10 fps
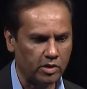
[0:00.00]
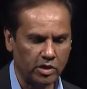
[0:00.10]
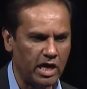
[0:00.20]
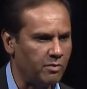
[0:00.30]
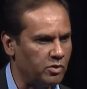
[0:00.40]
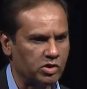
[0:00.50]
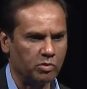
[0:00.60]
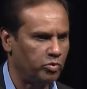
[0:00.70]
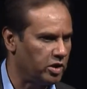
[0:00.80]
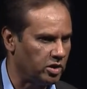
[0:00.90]
game is
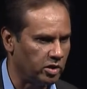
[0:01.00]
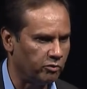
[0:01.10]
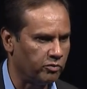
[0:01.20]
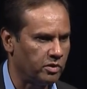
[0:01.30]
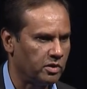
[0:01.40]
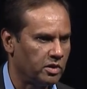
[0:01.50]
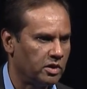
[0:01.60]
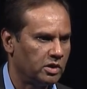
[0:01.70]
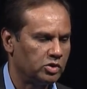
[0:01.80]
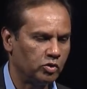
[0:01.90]
completely different.
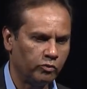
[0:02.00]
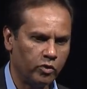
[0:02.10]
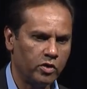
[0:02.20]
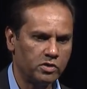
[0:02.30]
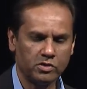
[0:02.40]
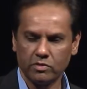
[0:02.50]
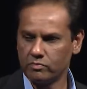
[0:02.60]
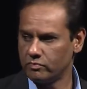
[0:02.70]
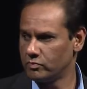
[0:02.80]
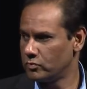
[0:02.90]
So for us,
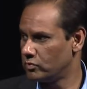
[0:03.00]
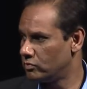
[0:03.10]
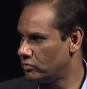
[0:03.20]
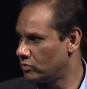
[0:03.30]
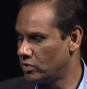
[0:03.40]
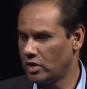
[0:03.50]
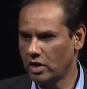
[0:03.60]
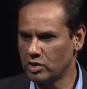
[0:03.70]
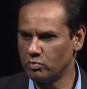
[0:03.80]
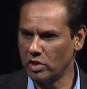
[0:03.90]

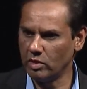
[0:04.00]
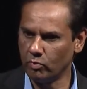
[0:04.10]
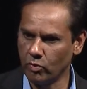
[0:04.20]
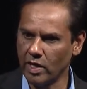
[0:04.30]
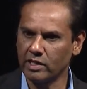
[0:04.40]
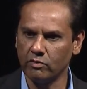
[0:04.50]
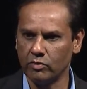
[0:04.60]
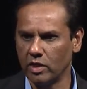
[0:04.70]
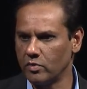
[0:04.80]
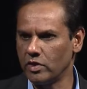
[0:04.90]
it's being proactive
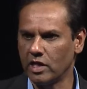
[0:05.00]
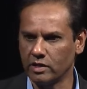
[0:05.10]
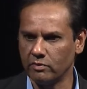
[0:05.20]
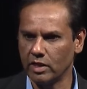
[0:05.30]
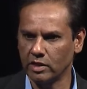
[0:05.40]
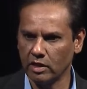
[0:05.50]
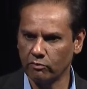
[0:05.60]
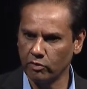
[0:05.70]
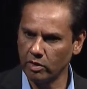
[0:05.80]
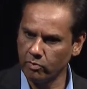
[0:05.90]
than reactive. And I think if
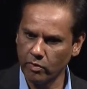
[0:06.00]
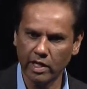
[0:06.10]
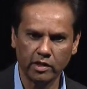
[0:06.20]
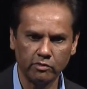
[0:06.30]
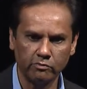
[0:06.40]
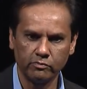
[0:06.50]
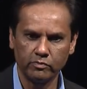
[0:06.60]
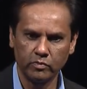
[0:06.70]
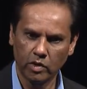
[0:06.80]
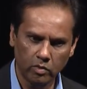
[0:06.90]
we are proactive,
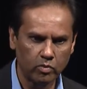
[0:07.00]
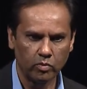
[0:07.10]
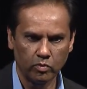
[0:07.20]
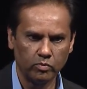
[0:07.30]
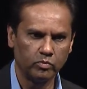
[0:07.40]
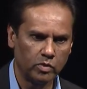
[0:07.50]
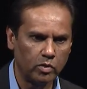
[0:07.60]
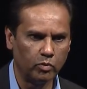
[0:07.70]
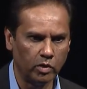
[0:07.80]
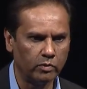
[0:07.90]

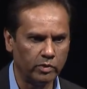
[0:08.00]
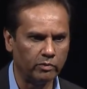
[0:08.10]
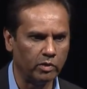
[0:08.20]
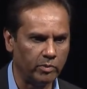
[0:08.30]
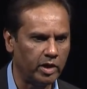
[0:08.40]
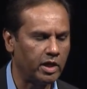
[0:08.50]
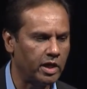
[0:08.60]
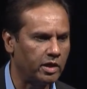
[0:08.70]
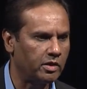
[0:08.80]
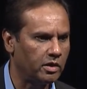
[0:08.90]
we will
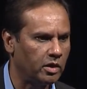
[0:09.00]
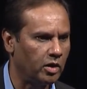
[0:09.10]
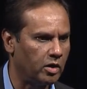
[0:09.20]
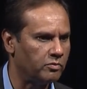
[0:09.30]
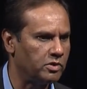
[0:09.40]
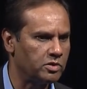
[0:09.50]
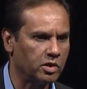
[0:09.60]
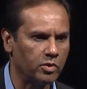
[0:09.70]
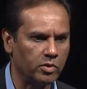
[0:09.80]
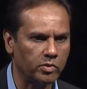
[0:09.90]
mitigate a lot of these
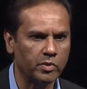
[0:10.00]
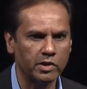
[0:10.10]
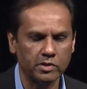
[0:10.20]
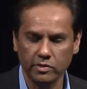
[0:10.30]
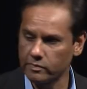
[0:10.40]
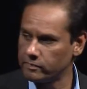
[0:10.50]
security threats.